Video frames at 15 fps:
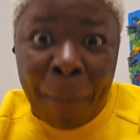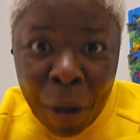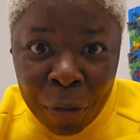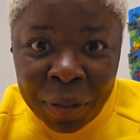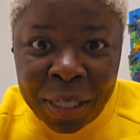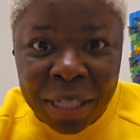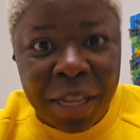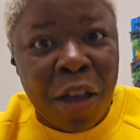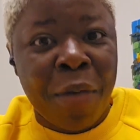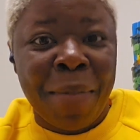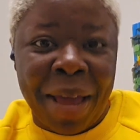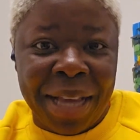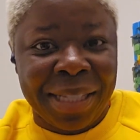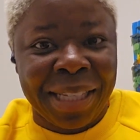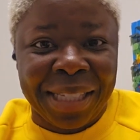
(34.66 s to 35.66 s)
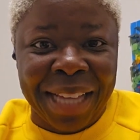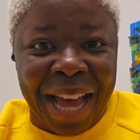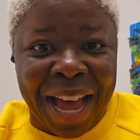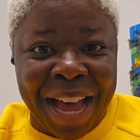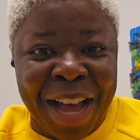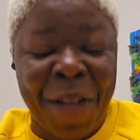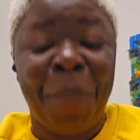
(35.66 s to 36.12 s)
most amazing
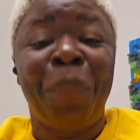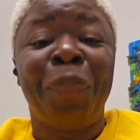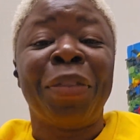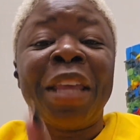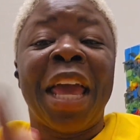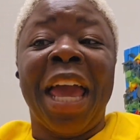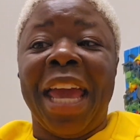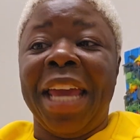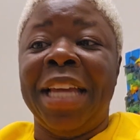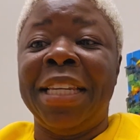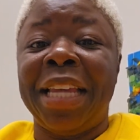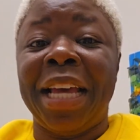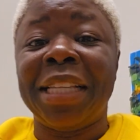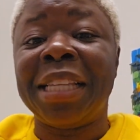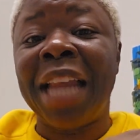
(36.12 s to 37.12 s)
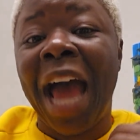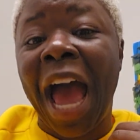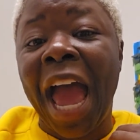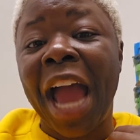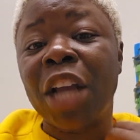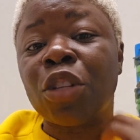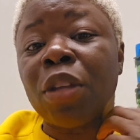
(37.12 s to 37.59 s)
time in Destin. I
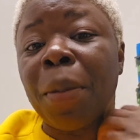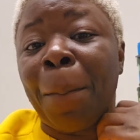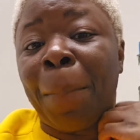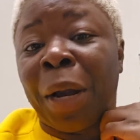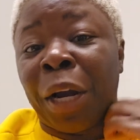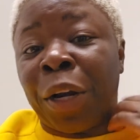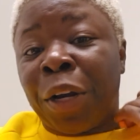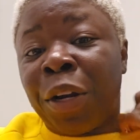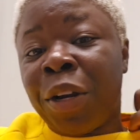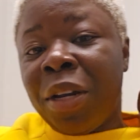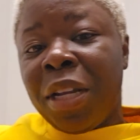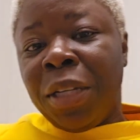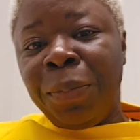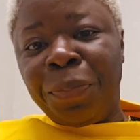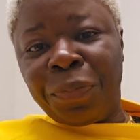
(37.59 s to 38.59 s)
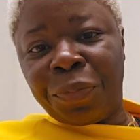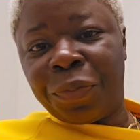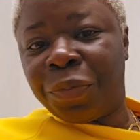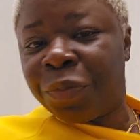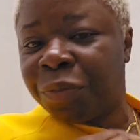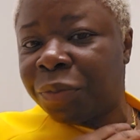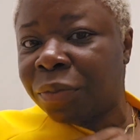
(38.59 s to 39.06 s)
actually burned.
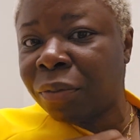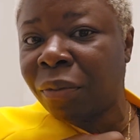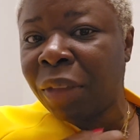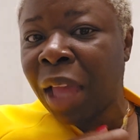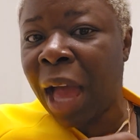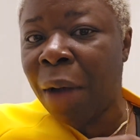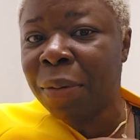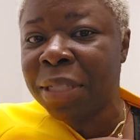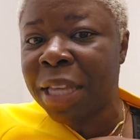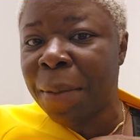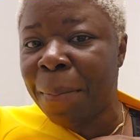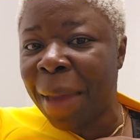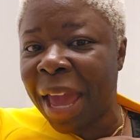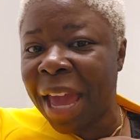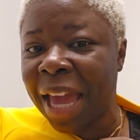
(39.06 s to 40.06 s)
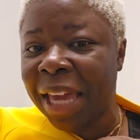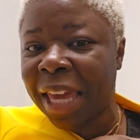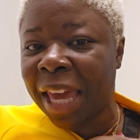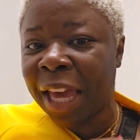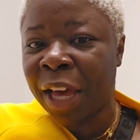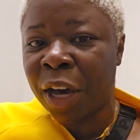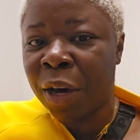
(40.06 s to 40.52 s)
I was in band
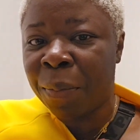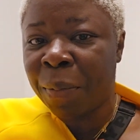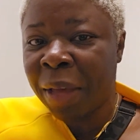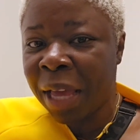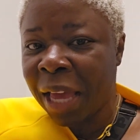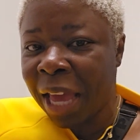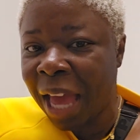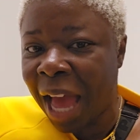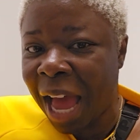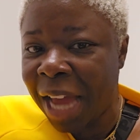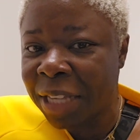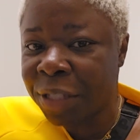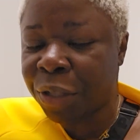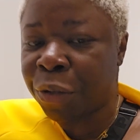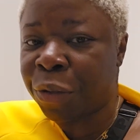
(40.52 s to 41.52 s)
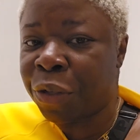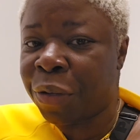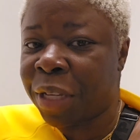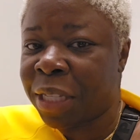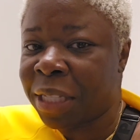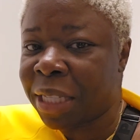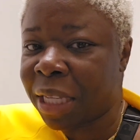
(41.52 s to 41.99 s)
camp in high school. You
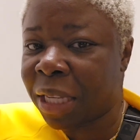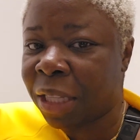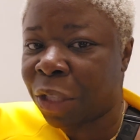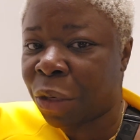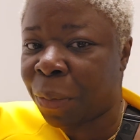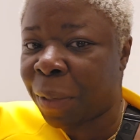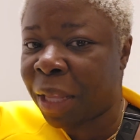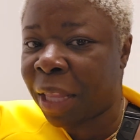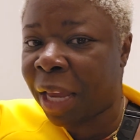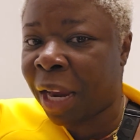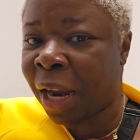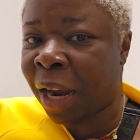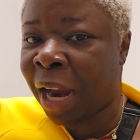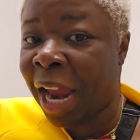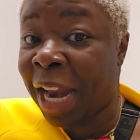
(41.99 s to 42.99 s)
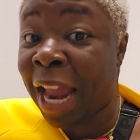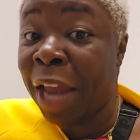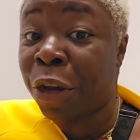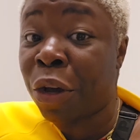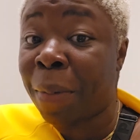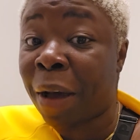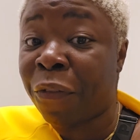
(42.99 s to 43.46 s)
can see a little bit there. And I
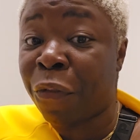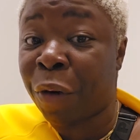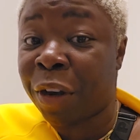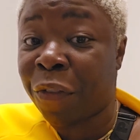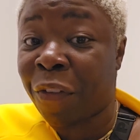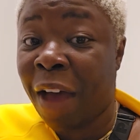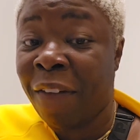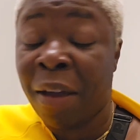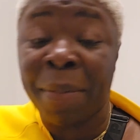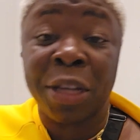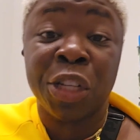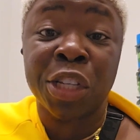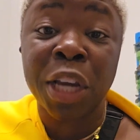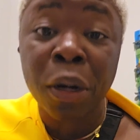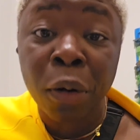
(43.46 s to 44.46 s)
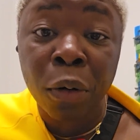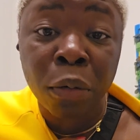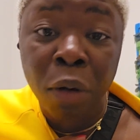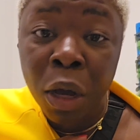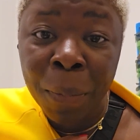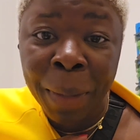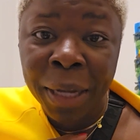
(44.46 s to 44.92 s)
know about 45. I mean, Sheryl
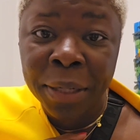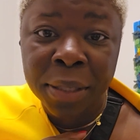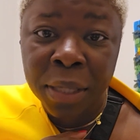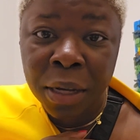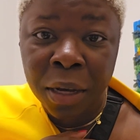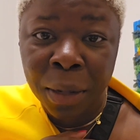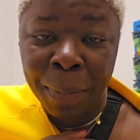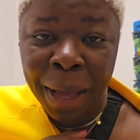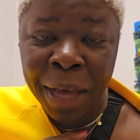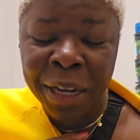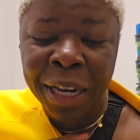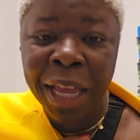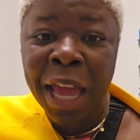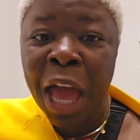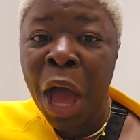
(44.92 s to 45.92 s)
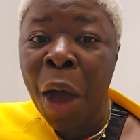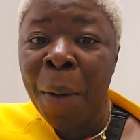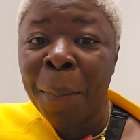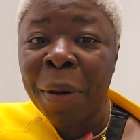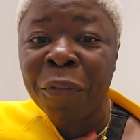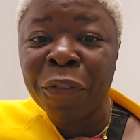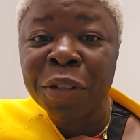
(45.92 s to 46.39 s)
Crow made a song about it.
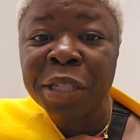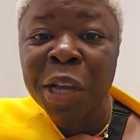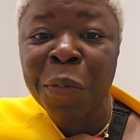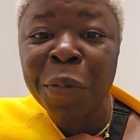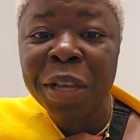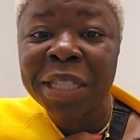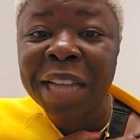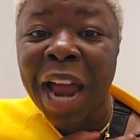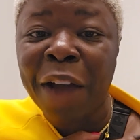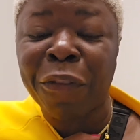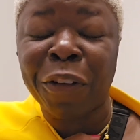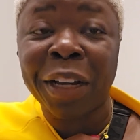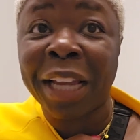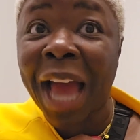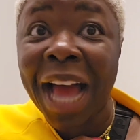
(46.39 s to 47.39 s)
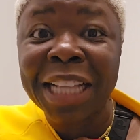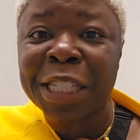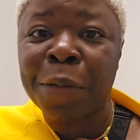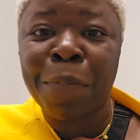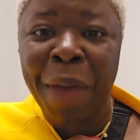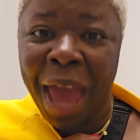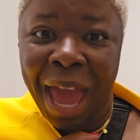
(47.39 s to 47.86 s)
But for some reason, I forgot to
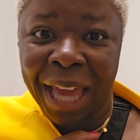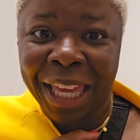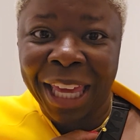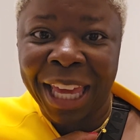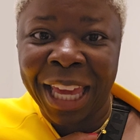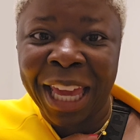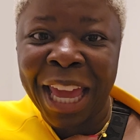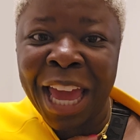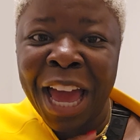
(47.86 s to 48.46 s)
pack it.